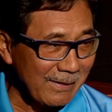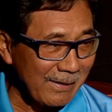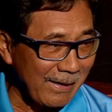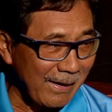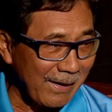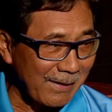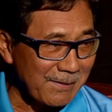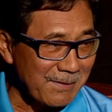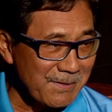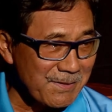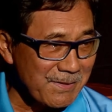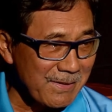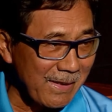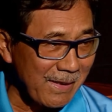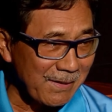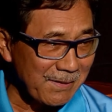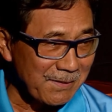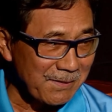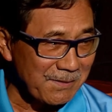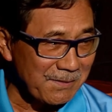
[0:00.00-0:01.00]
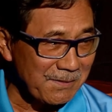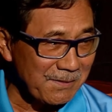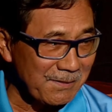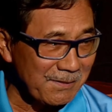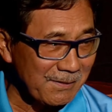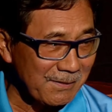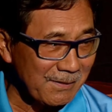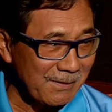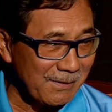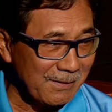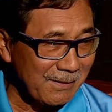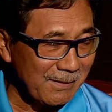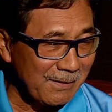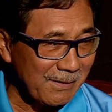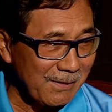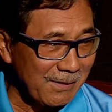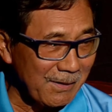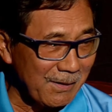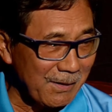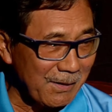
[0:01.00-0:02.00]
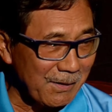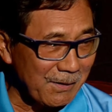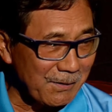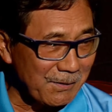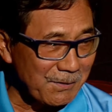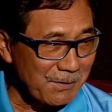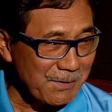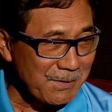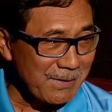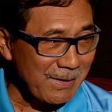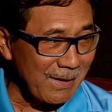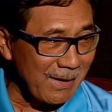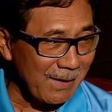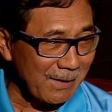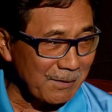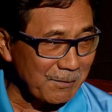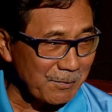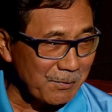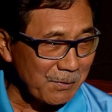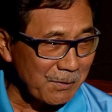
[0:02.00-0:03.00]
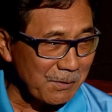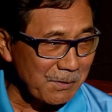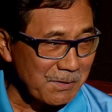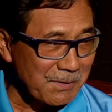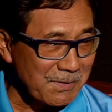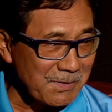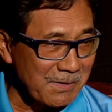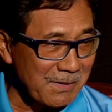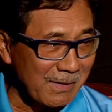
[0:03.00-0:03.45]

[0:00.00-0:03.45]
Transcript: I decided to start the first